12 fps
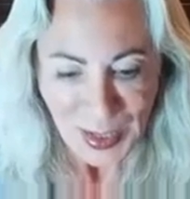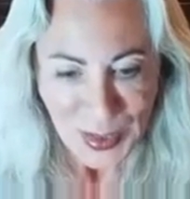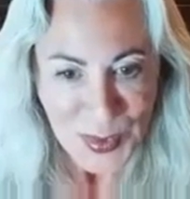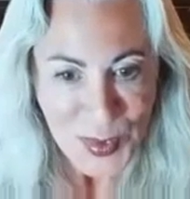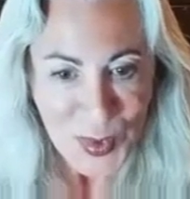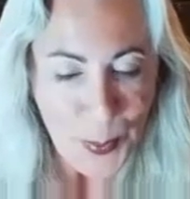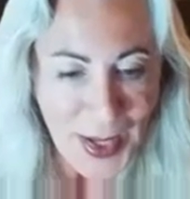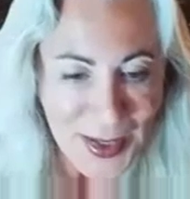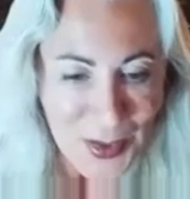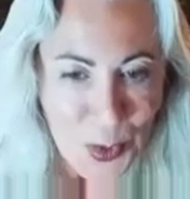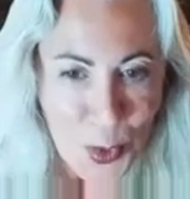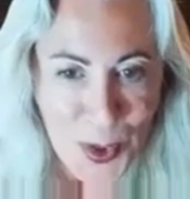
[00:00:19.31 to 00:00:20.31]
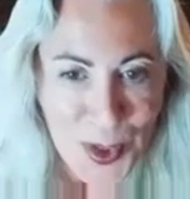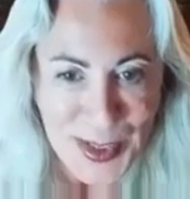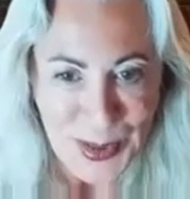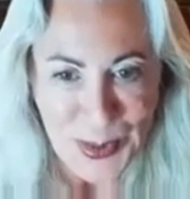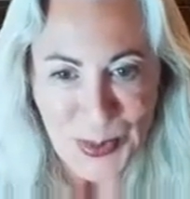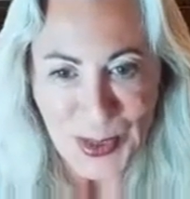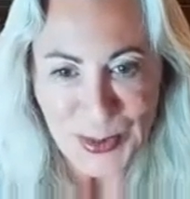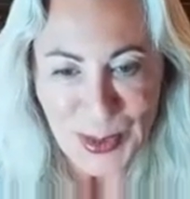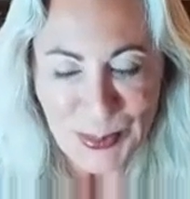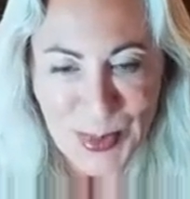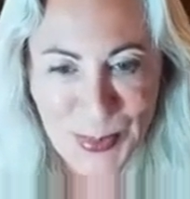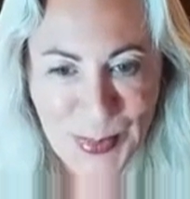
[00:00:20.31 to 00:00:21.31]
So Matt Auryn,
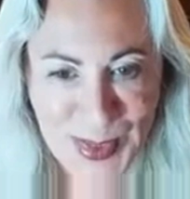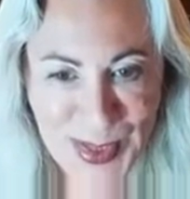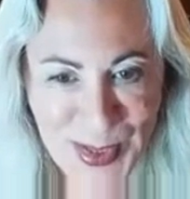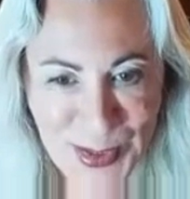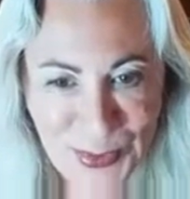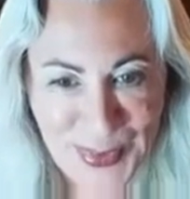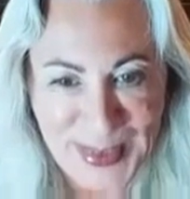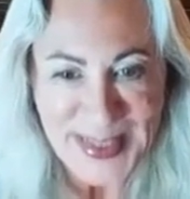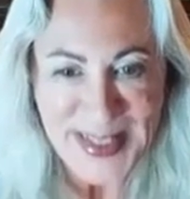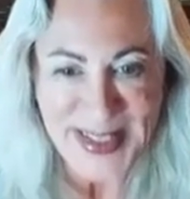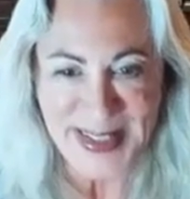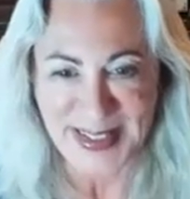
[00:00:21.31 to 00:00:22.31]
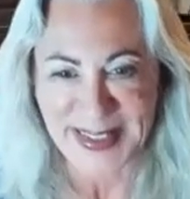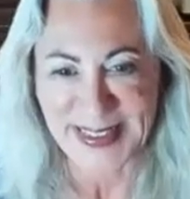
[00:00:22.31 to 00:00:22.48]
welcome to Mystic Fix.